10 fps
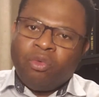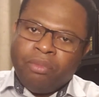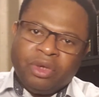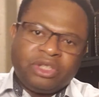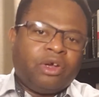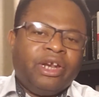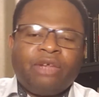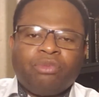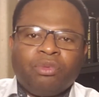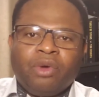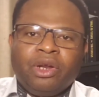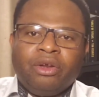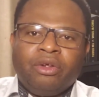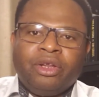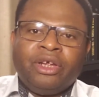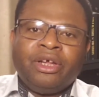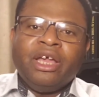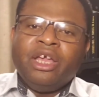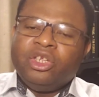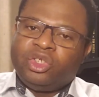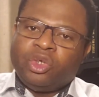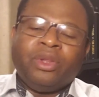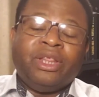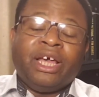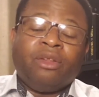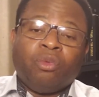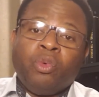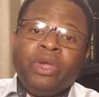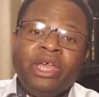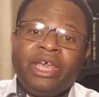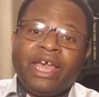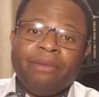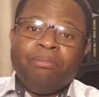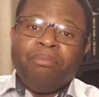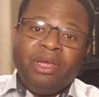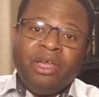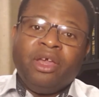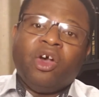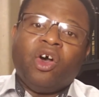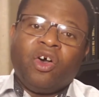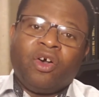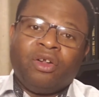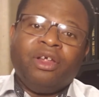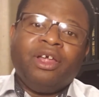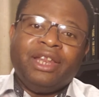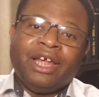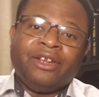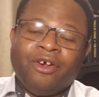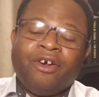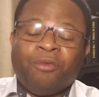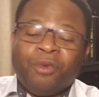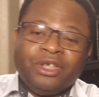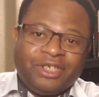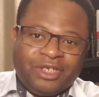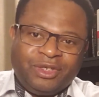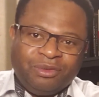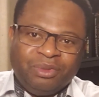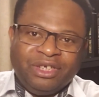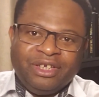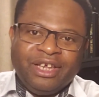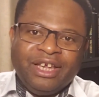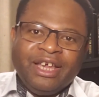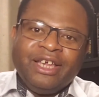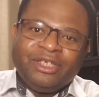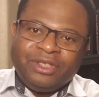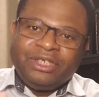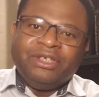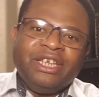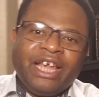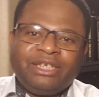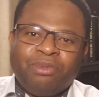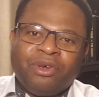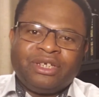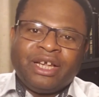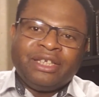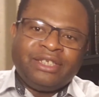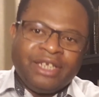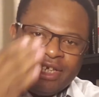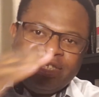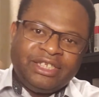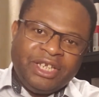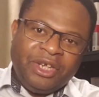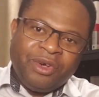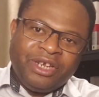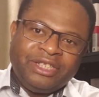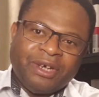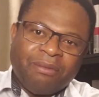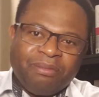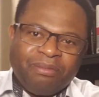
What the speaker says: We must connect with one another so that we can be all that God wants us to be. So till the next broadcast, see you at the top.